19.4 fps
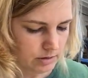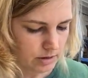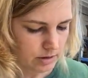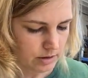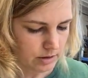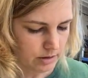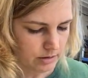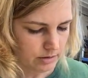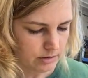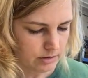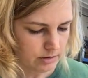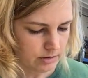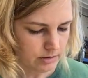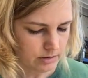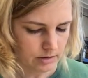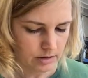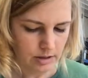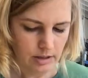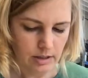Okay,
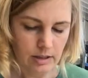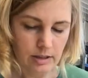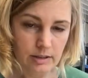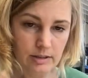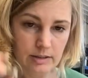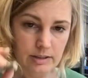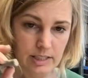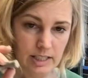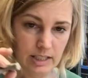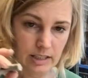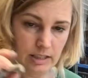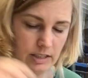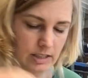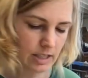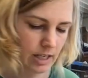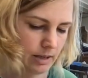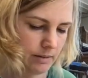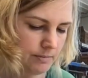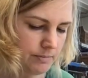taking this
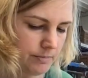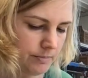guy,